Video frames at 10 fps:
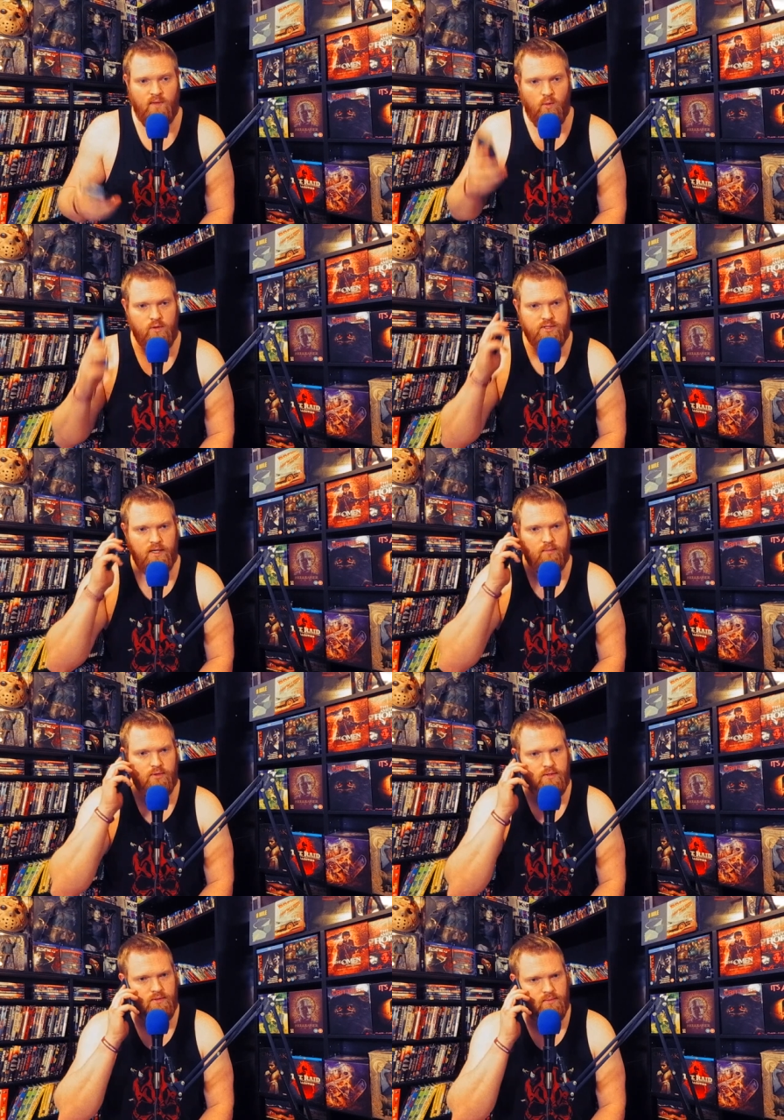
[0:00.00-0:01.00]
1 second,
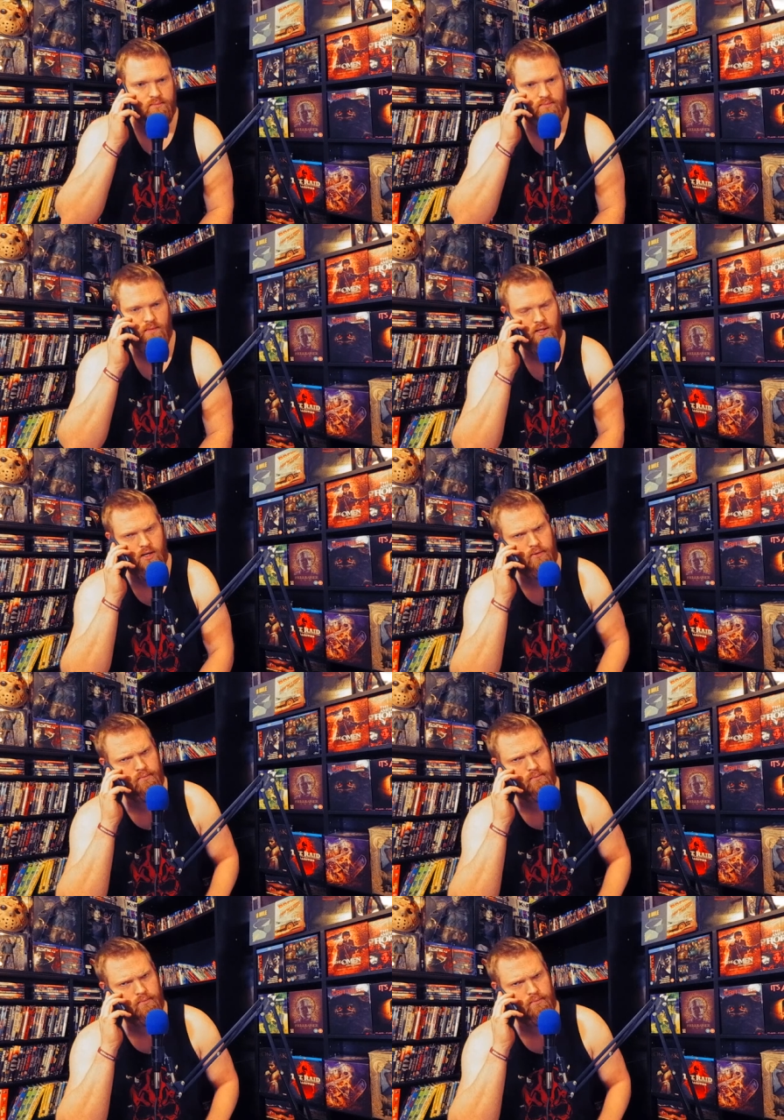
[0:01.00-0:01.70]
please. Hello?